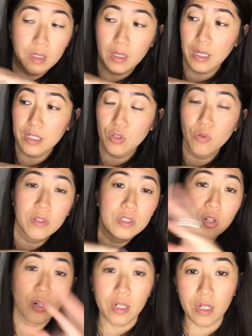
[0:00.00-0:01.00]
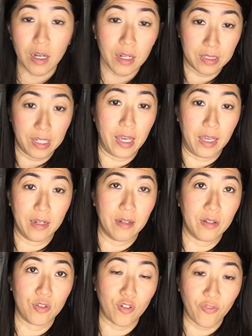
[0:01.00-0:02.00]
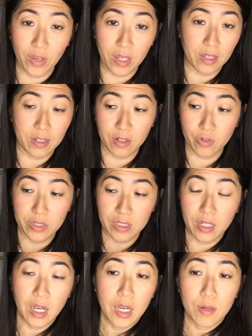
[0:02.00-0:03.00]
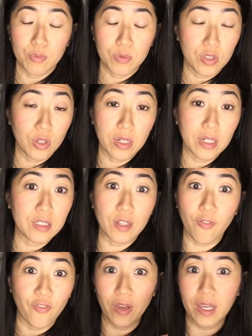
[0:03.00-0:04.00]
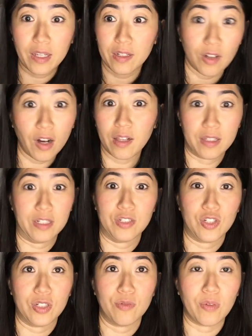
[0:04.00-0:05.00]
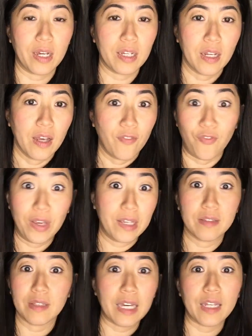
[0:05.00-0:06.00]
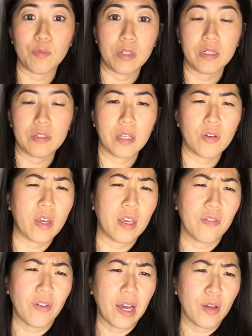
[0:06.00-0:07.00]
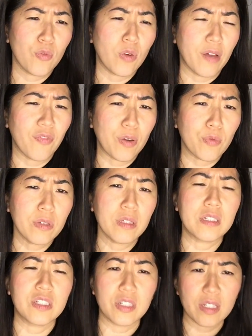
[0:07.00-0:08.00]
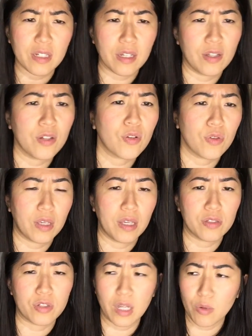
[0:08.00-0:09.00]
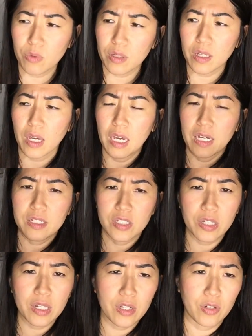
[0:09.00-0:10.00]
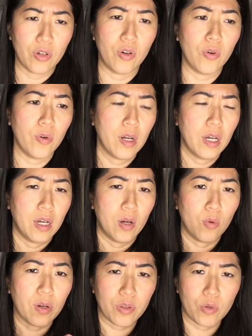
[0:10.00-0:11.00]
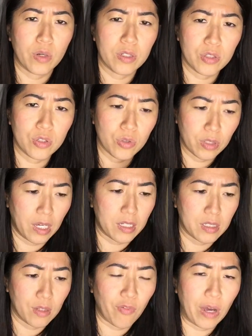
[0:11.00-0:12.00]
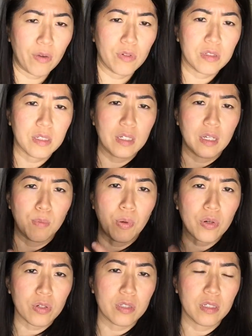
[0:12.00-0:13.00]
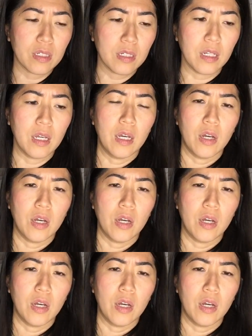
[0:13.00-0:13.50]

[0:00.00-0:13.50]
like totally turn it on its head, your fake ignorance. Turn it into fake knowledge, right? Fake enlightenment, and say, okay, if I really did know the answer, I really did know what there was to do next. If I was a person